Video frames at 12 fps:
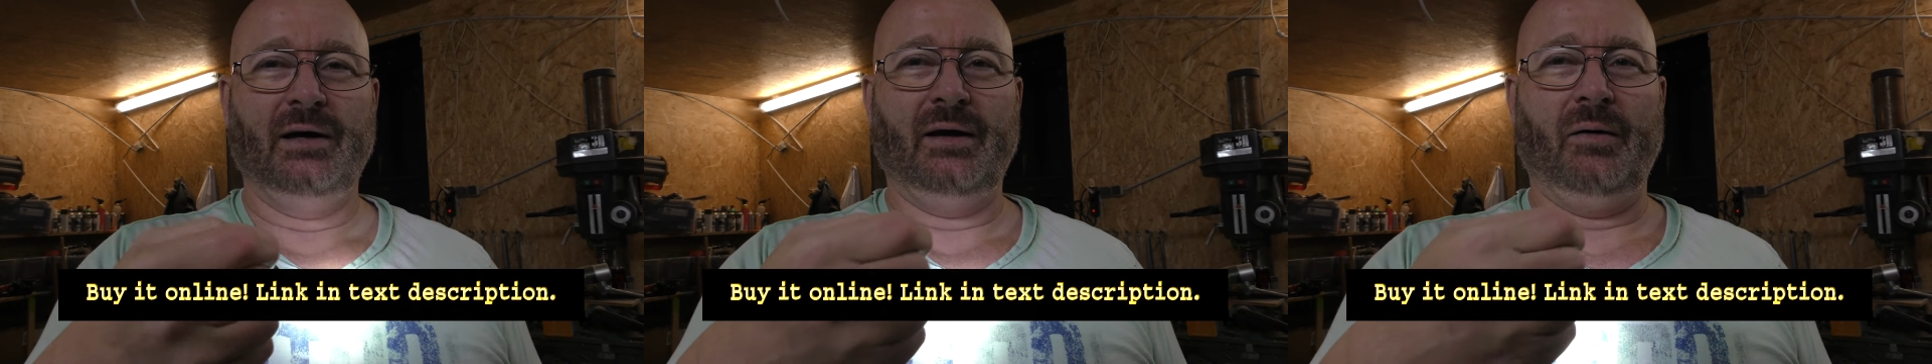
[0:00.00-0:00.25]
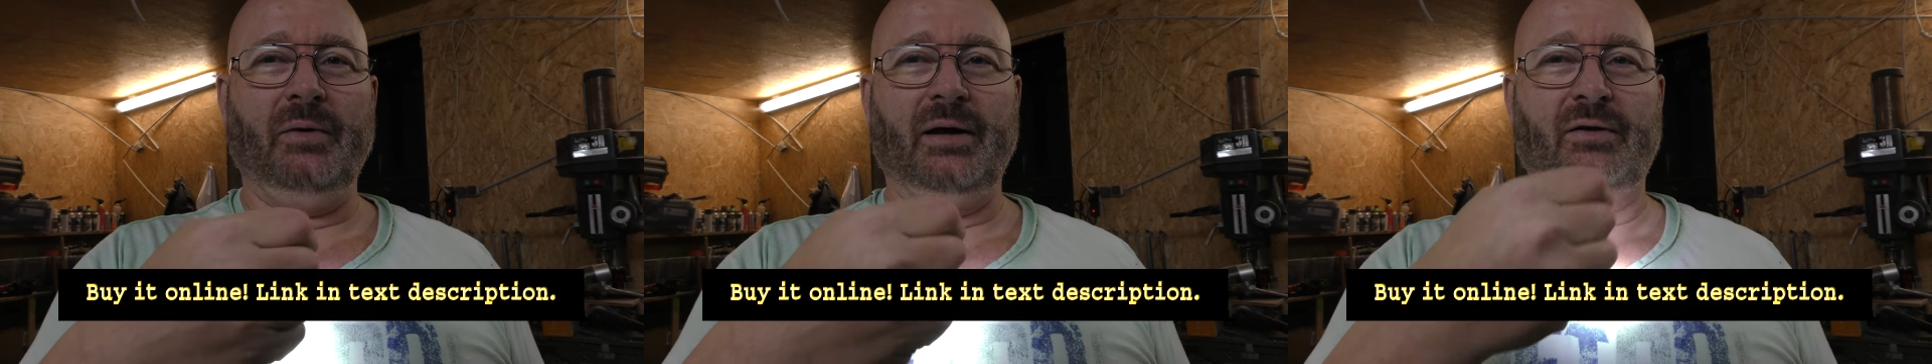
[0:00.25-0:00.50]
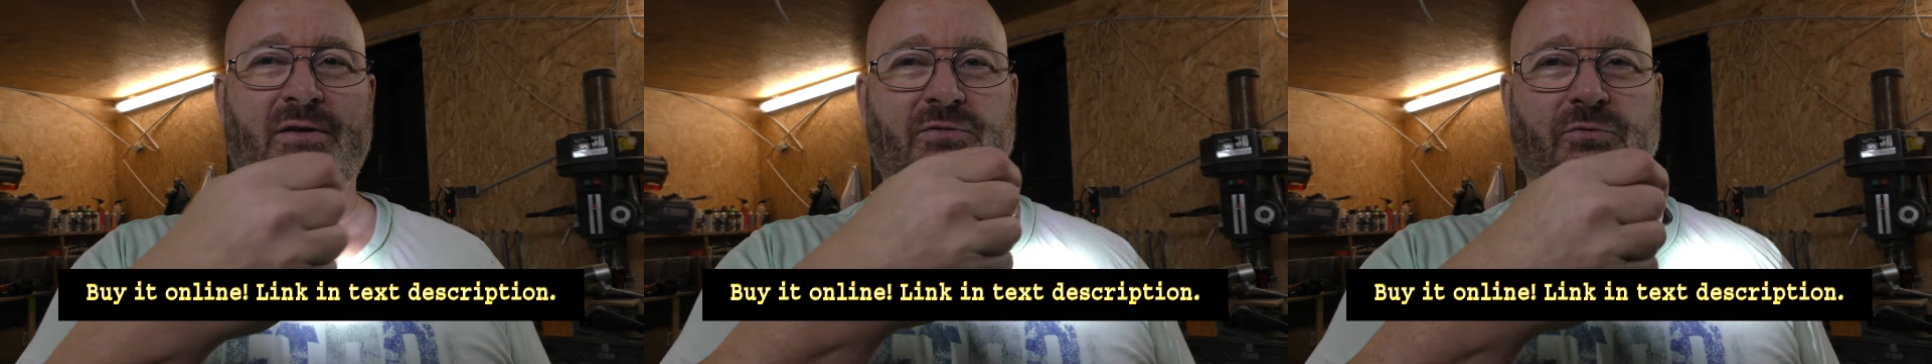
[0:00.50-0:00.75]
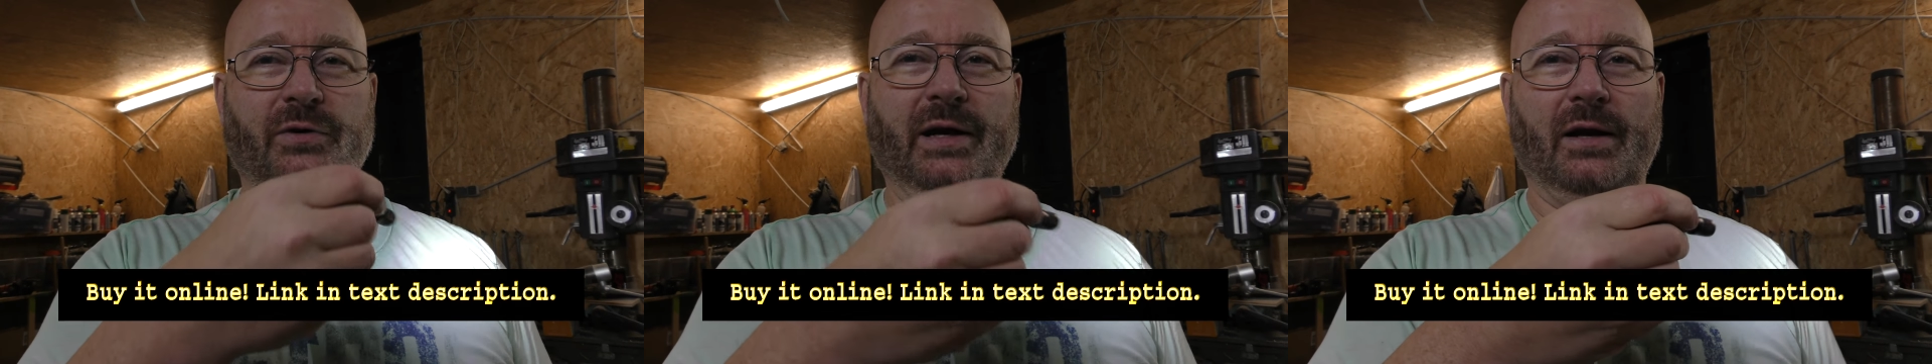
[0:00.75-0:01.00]
I mean, it's
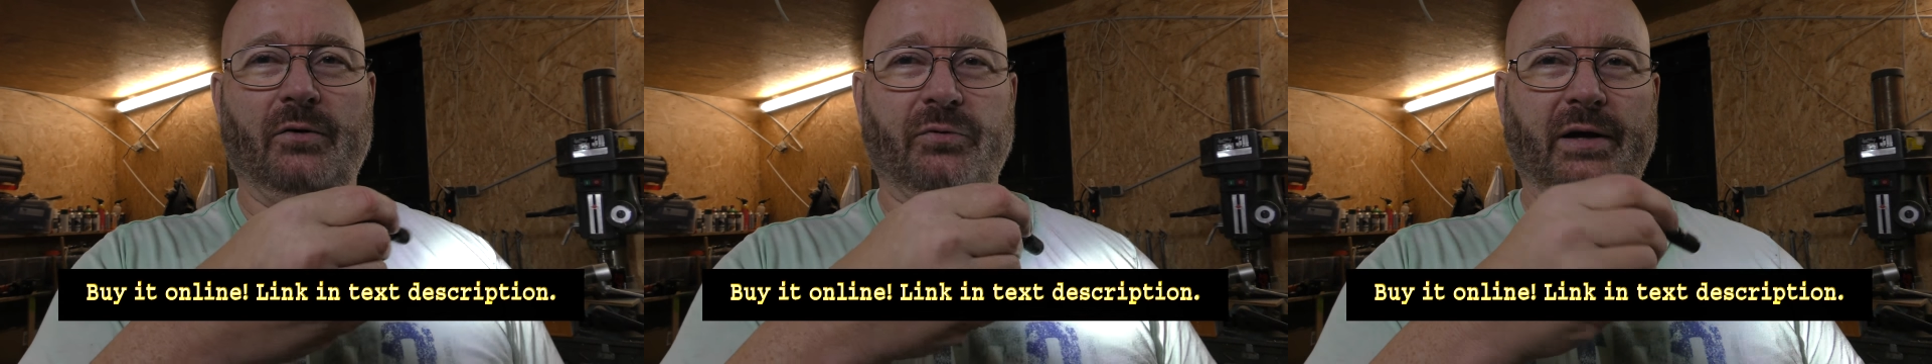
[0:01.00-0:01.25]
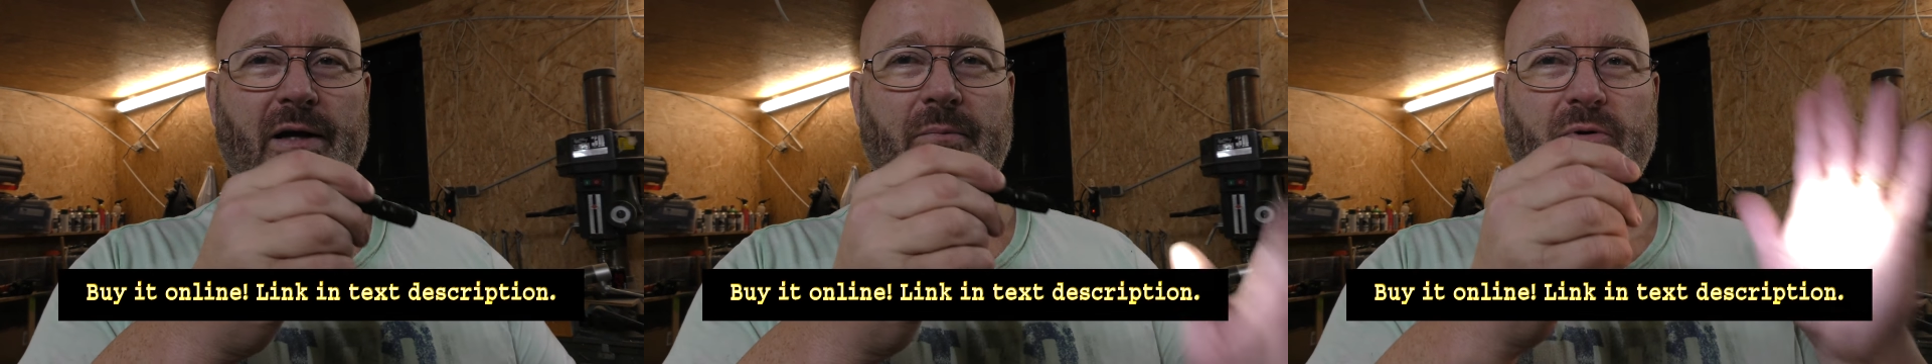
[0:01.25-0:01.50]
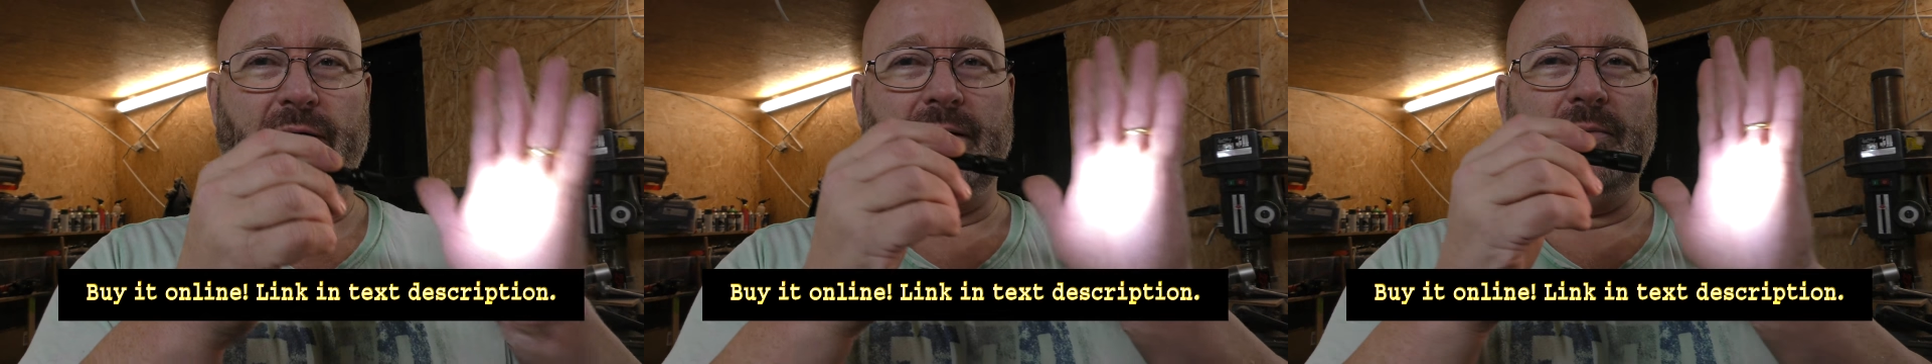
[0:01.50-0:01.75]
really, really bright.